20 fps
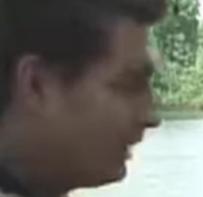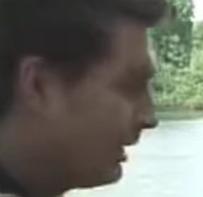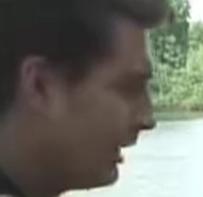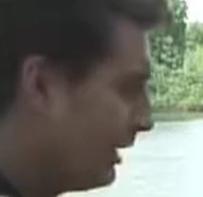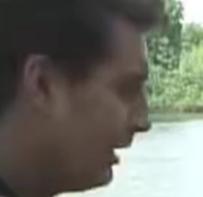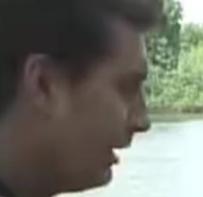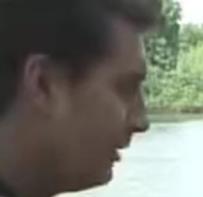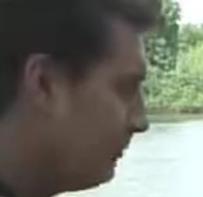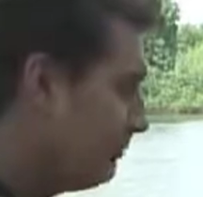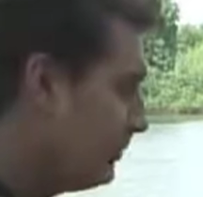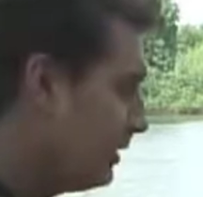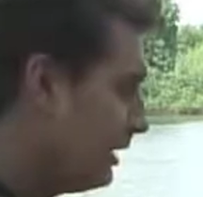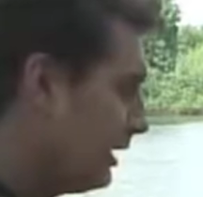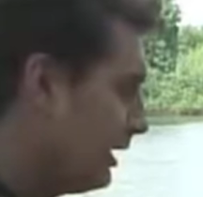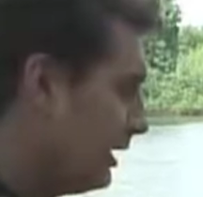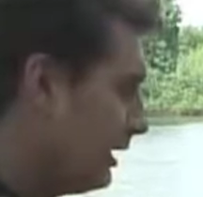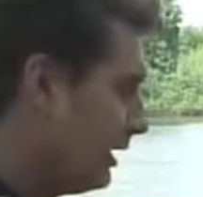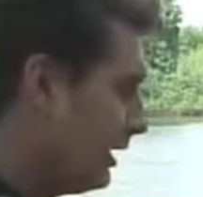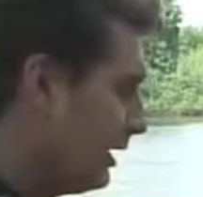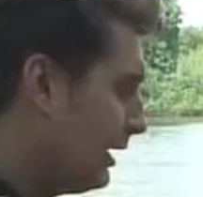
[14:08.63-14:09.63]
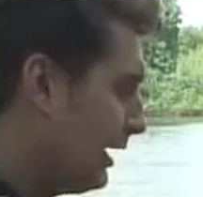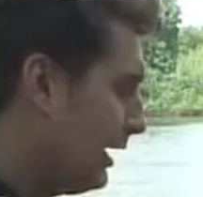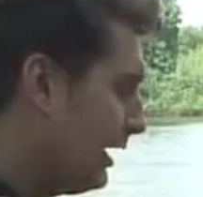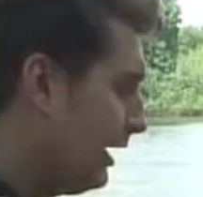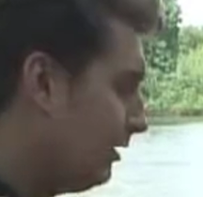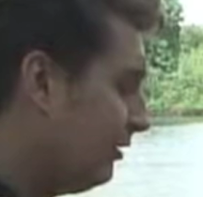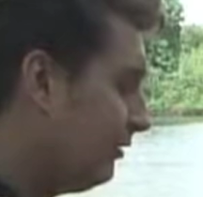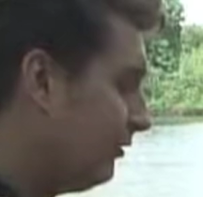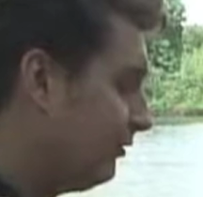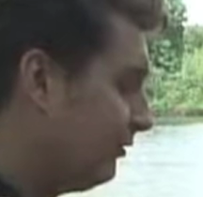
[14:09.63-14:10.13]
Um,
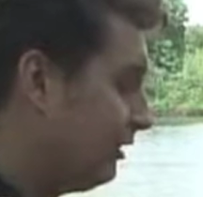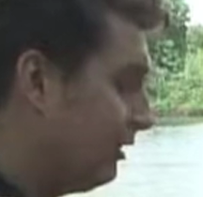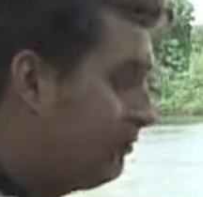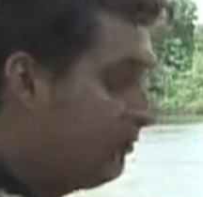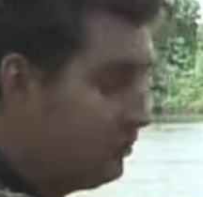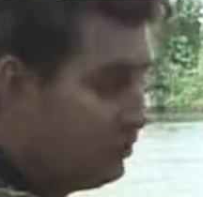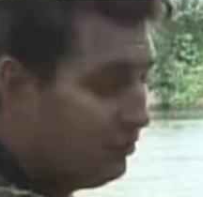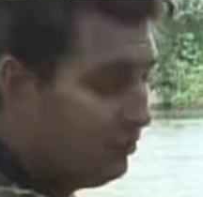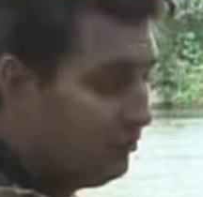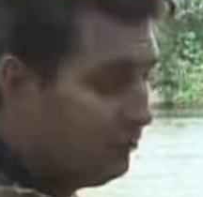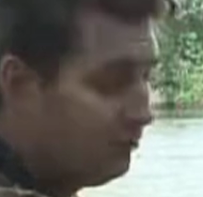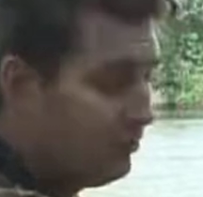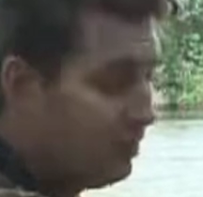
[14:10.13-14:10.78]
and if you